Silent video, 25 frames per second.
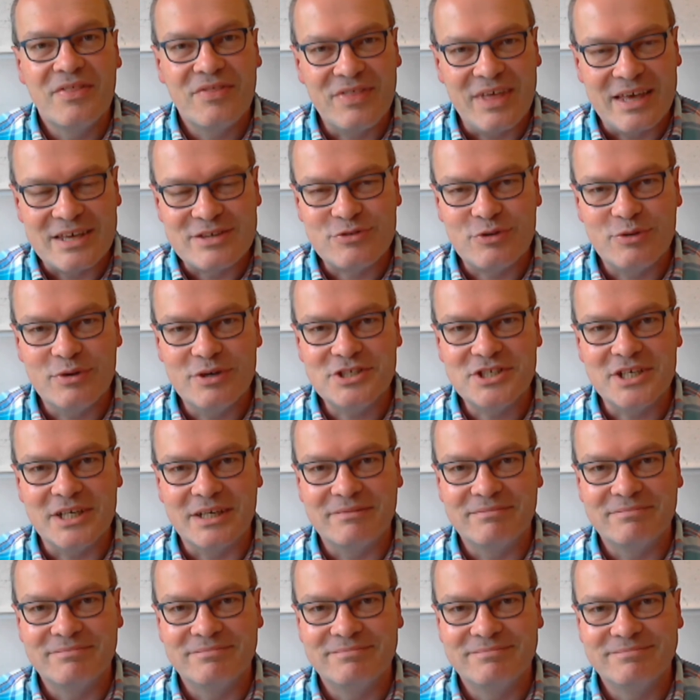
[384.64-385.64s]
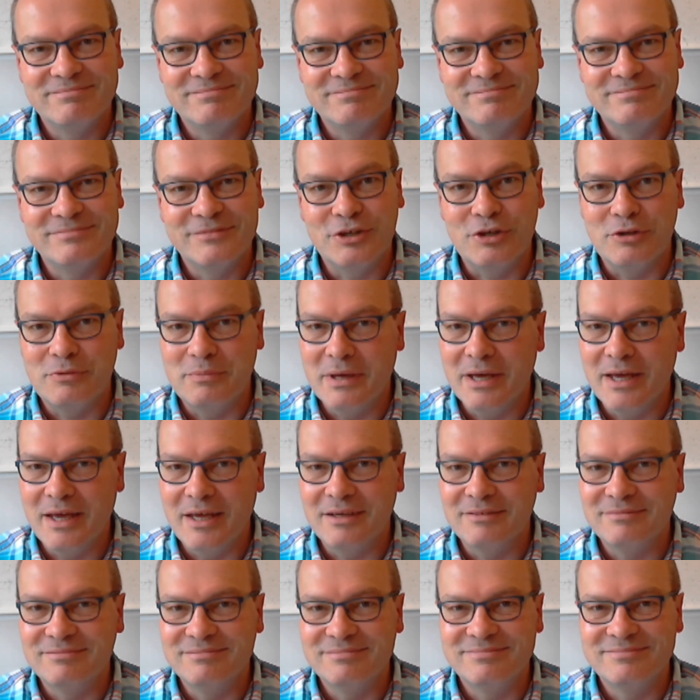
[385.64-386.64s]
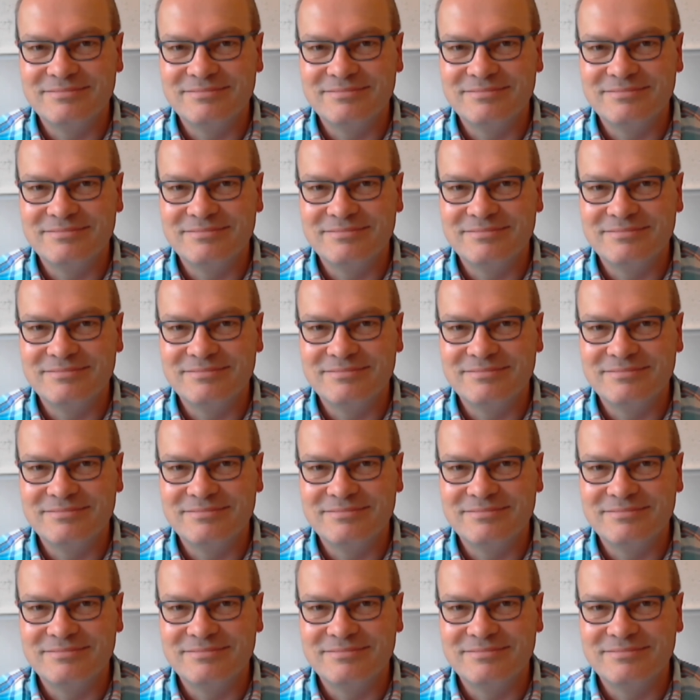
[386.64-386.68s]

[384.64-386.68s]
Thanks for watching. Goodbye.